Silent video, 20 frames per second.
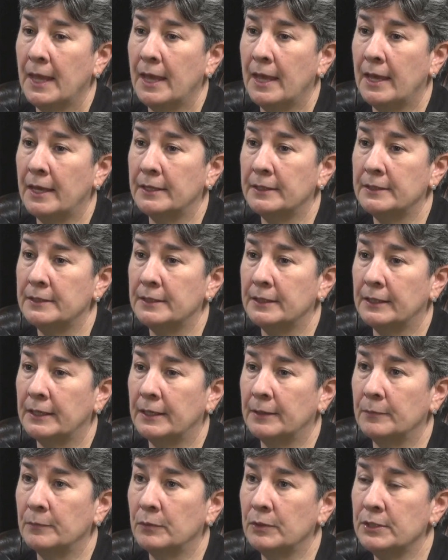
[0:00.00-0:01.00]
and
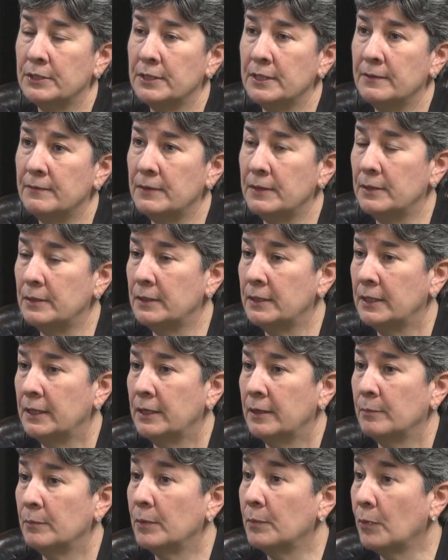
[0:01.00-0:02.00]
um, receiving
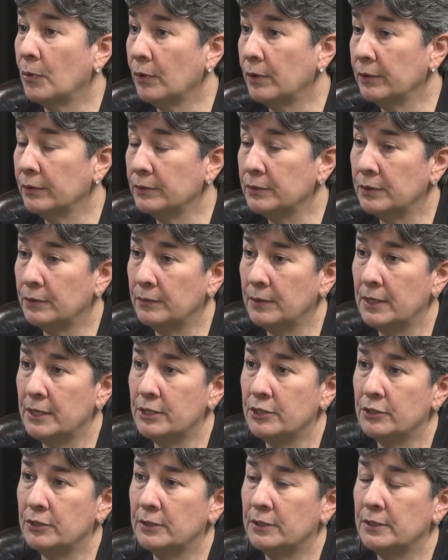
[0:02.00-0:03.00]
memorial
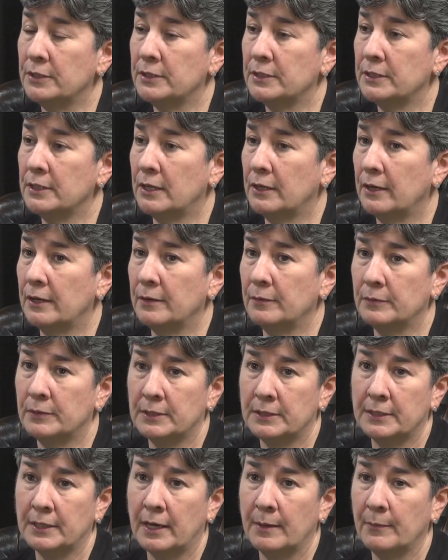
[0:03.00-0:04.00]
donations uh, at
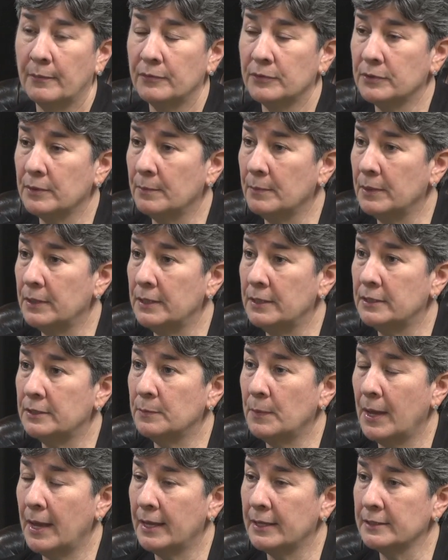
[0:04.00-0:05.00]
the time of somebody's
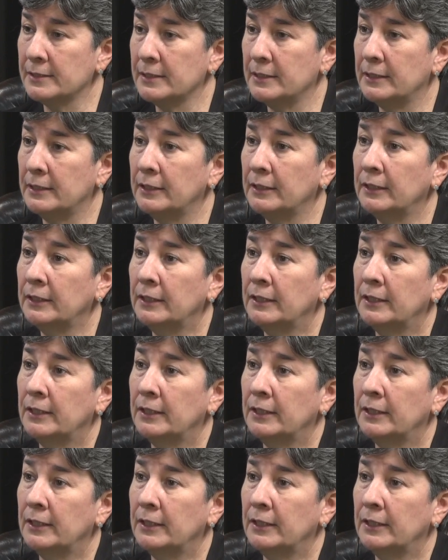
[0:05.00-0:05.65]
passing.